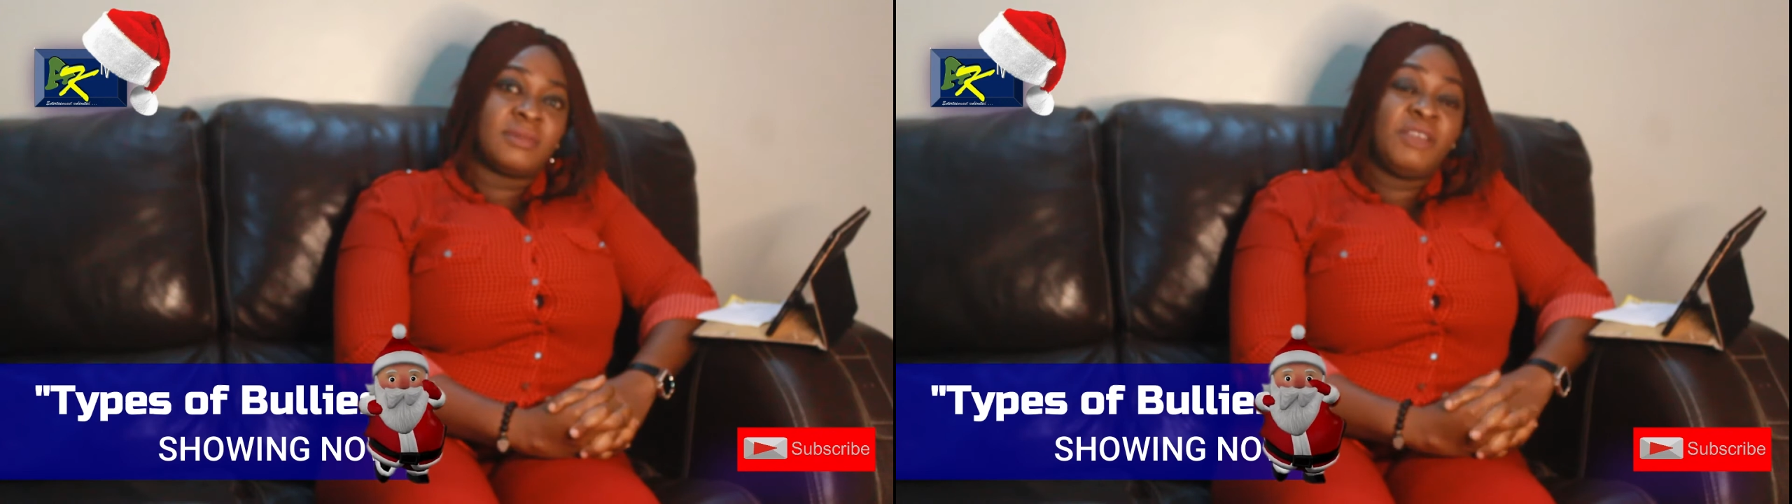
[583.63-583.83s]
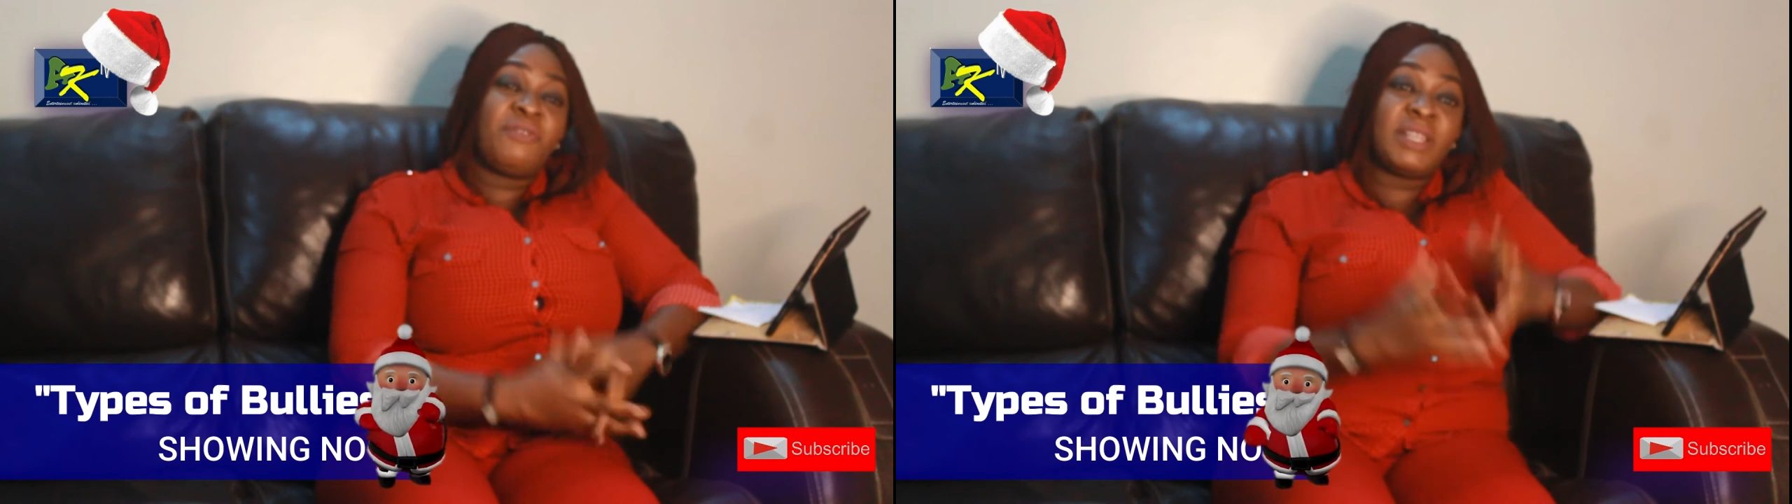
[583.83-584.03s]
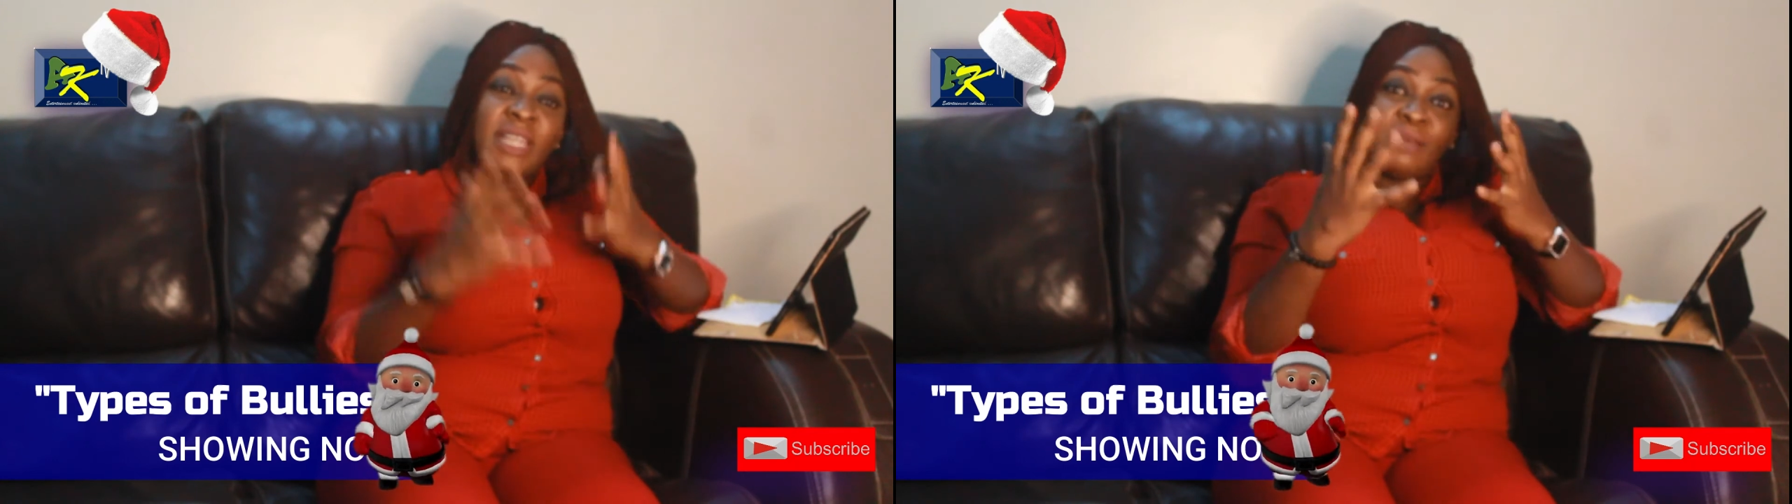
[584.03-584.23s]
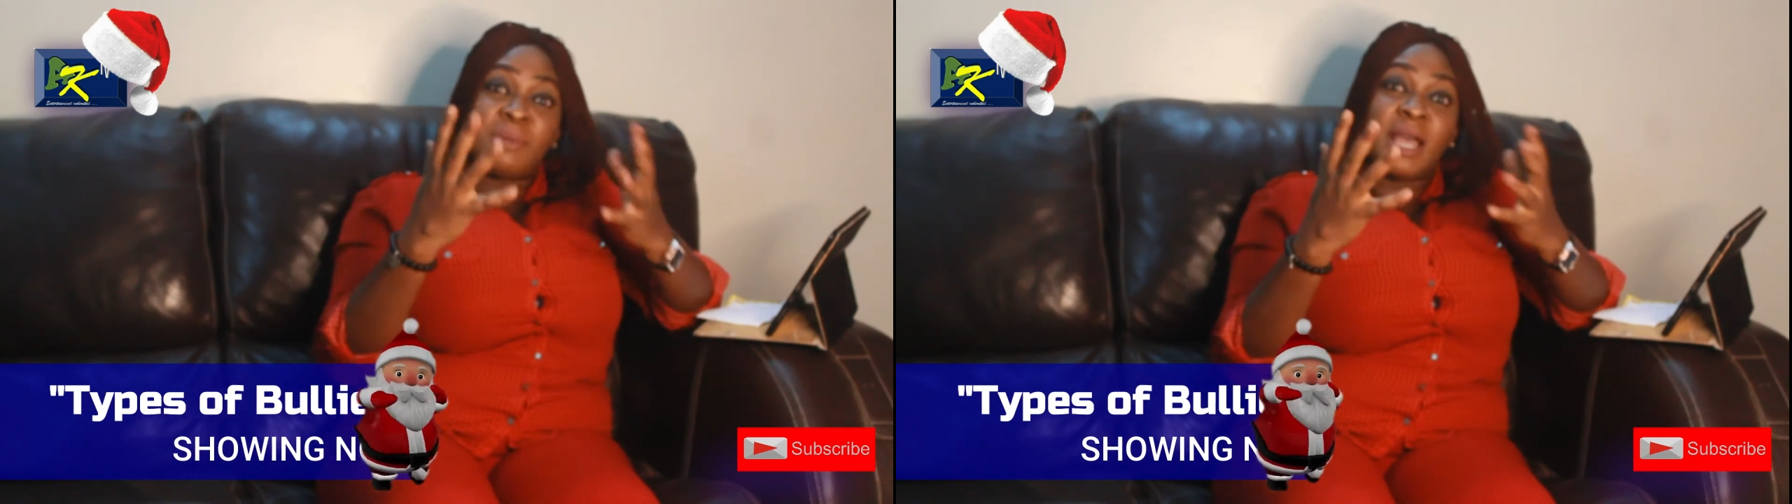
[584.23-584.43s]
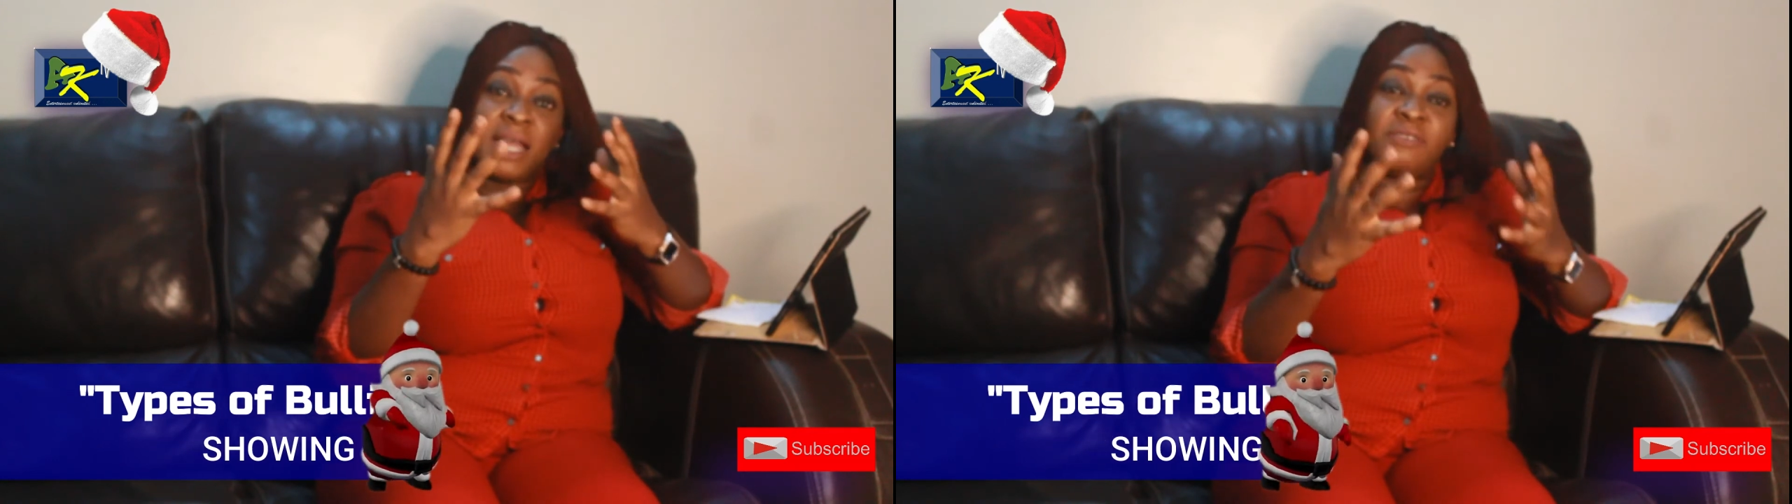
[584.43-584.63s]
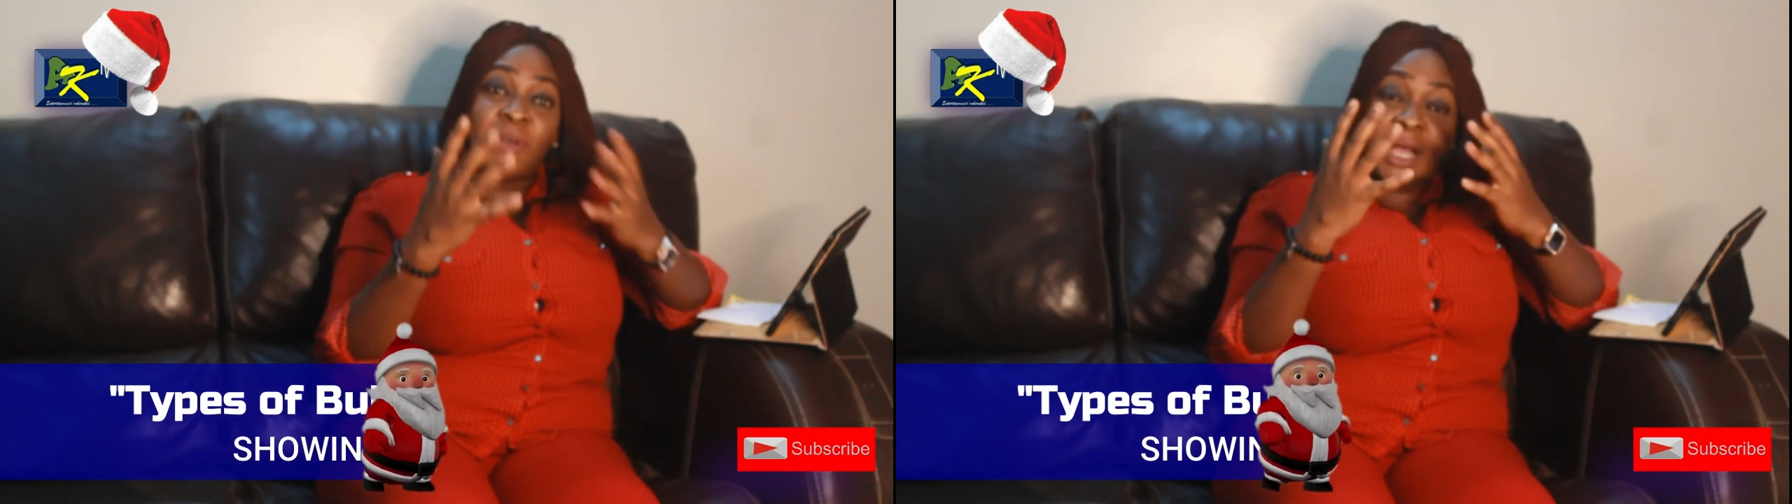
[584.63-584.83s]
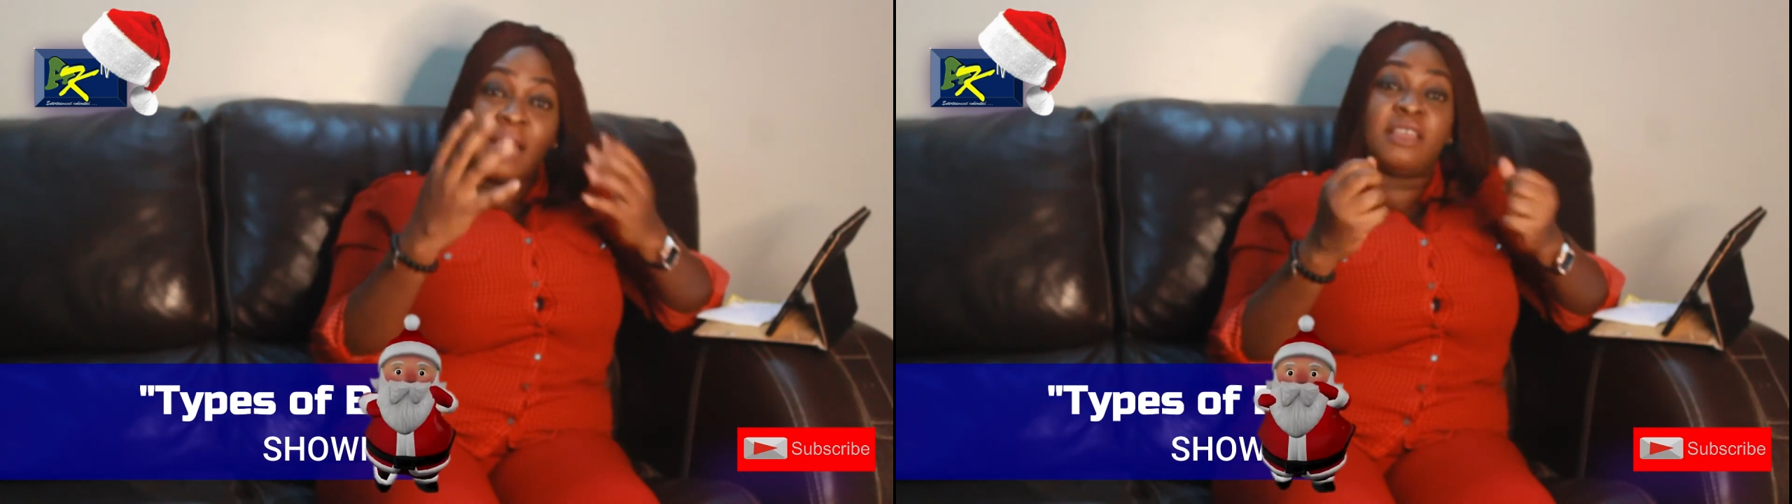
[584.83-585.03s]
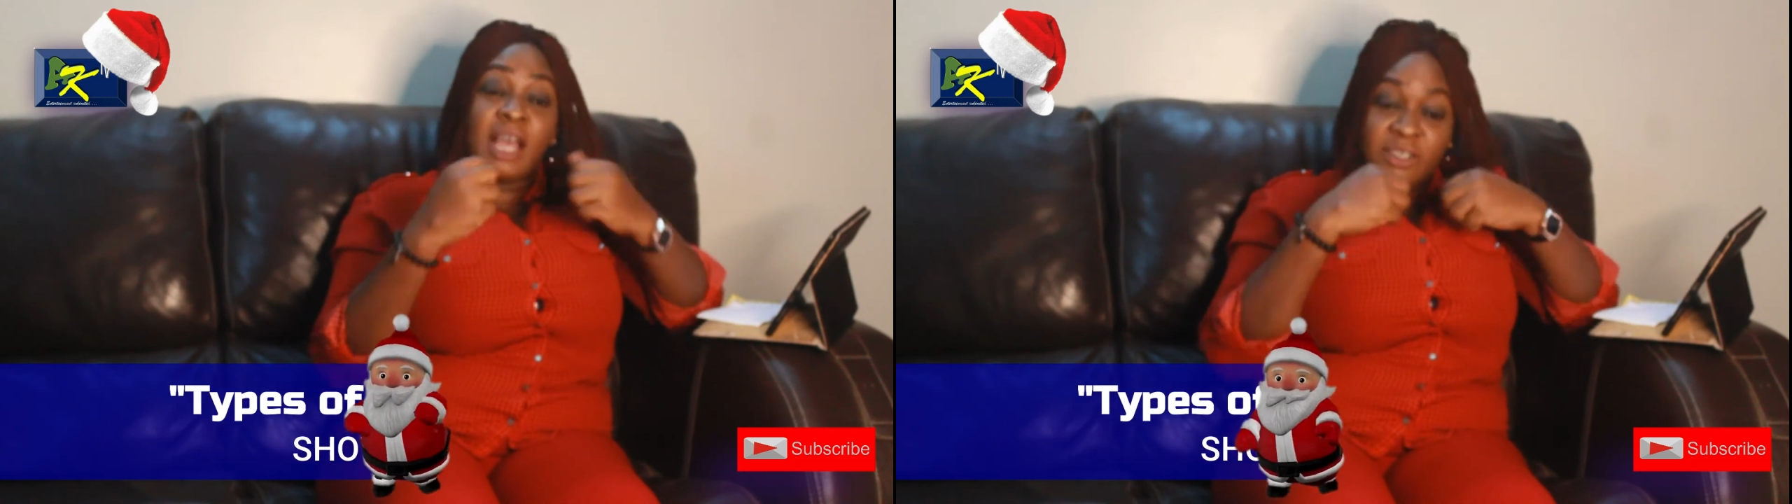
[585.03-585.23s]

If I take my hand, if I carry,